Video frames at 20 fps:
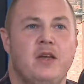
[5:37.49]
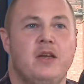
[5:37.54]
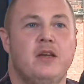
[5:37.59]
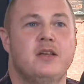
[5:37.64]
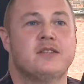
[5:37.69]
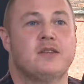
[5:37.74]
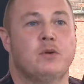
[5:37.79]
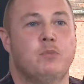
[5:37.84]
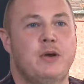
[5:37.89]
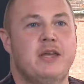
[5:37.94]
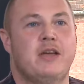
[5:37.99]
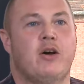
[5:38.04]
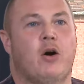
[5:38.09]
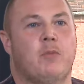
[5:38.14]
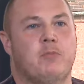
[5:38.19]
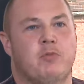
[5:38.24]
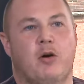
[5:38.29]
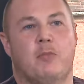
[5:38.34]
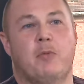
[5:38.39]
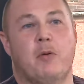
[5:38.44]
so we got a
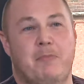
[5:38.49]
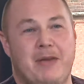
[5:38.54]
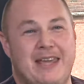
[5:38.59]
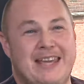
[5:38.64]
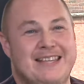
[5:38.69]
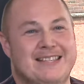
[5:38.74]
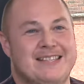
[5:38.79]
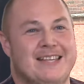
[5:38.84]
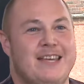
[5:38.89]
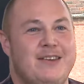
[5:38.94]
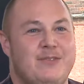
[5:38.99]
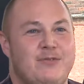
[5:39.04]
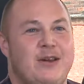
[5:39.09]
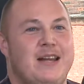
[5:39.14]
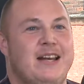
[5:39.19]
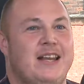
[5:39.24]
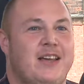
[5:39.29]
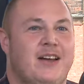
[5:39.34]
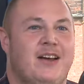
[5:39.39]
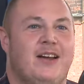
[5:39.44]
proper PC
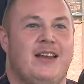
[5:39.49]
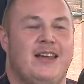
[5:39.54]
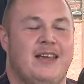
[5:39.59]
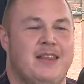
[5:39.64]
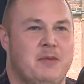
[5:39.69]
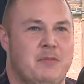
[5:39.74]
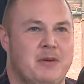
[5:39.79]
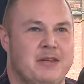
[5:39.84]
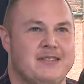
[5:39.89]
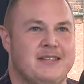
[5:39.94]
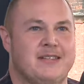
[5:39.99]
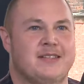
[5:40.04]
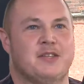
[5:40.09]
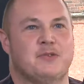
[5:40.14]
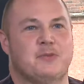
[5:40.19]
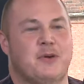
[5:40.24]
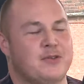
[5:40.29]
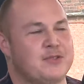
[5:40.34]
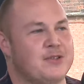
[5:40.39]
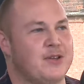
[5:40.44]
really early in the business as
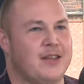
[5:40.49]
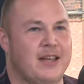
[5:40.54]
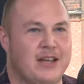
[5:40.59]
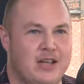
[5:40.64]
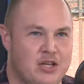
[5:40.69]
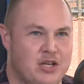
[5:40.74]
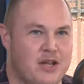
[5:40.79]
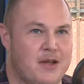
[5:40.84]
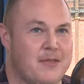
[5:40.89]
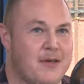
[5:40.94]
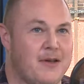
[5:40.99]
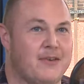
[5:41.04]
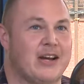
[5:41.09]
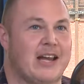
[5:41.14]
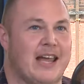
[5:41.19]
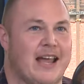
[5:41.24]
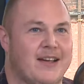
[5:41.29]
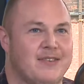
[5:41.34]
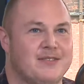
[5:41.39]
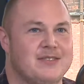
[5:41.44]
well, so they could do their
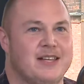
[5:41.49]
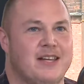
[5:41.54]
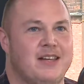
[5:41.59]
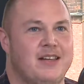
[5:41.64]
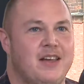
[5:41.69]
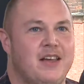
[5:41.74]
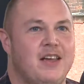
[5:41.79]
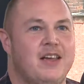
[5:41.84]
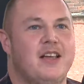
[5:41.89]
accounting.